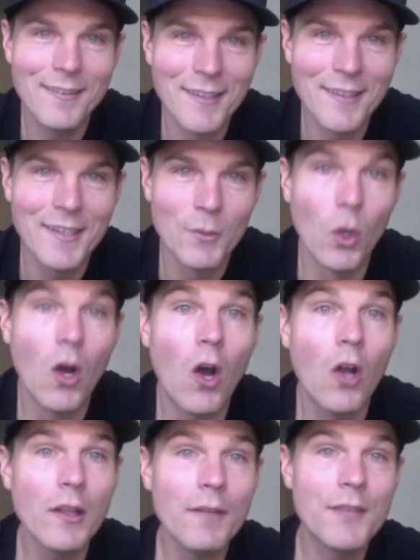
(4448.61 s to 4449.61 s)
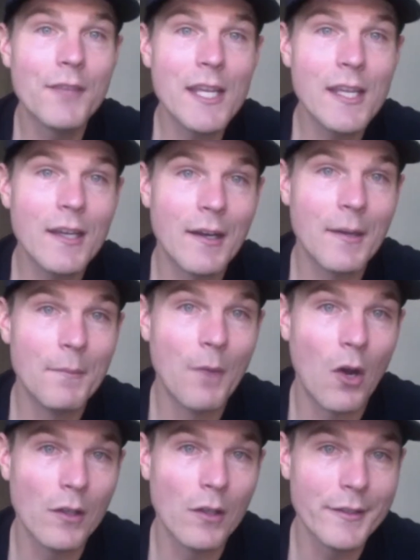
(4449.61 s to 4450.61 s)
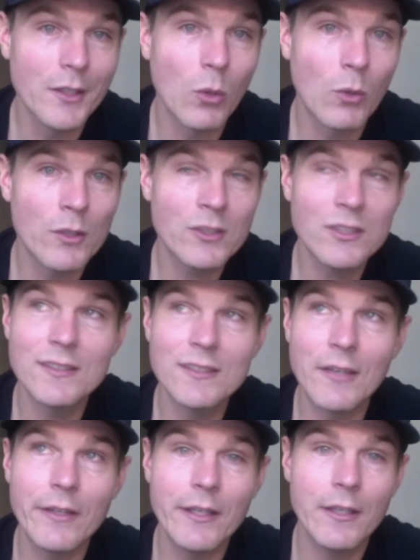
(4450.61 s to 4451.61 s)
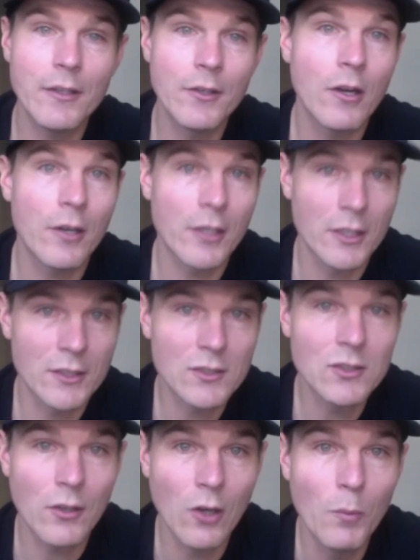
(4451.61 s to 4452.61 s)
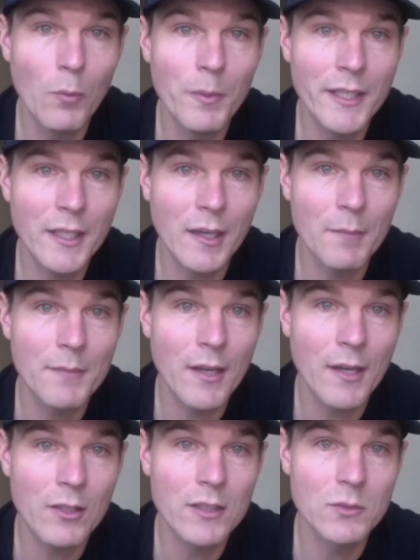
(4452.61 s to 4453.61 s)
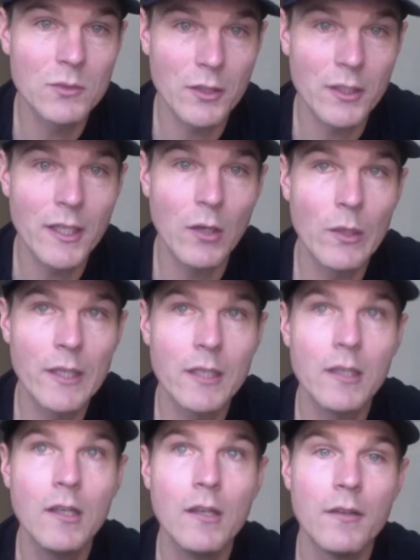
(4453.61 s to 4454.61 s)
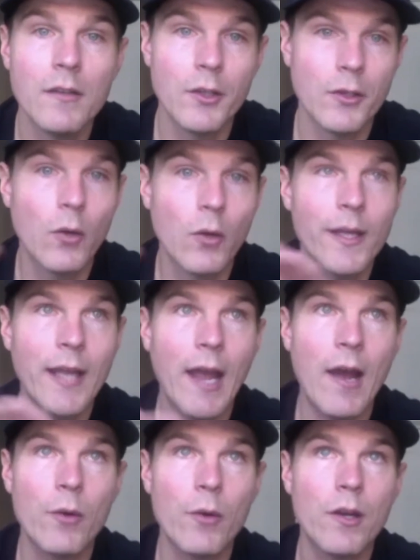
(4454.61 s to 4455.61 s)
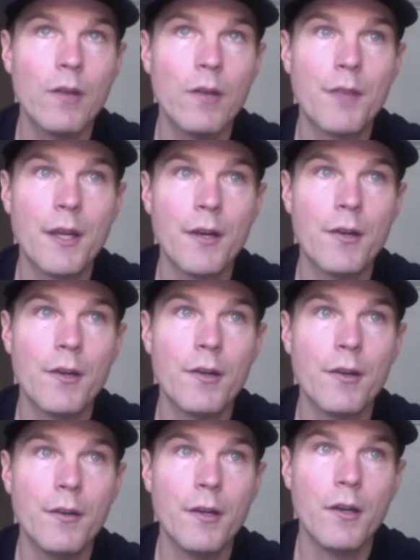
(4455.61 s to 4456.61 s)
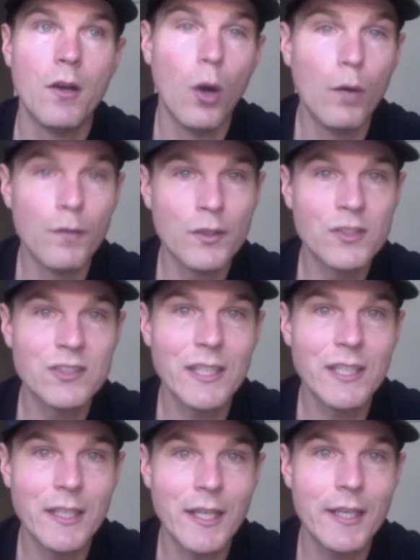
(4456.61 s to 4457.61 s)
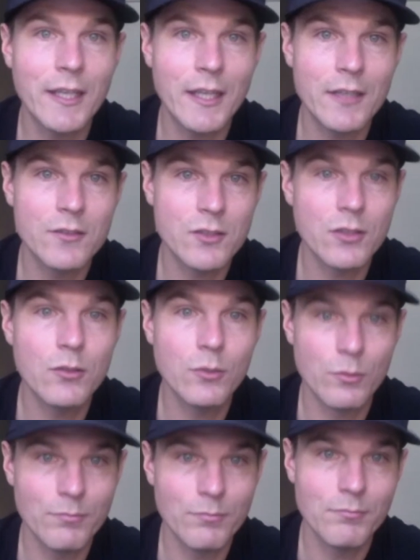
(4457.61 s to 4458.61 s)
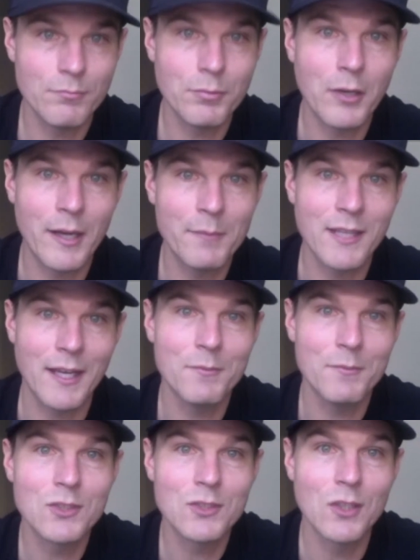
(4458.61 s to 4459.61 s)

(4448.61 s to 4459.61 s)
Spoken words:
Well, all of the courses out here are going to start opening up now because they're going out of their overseed and into prime time. So,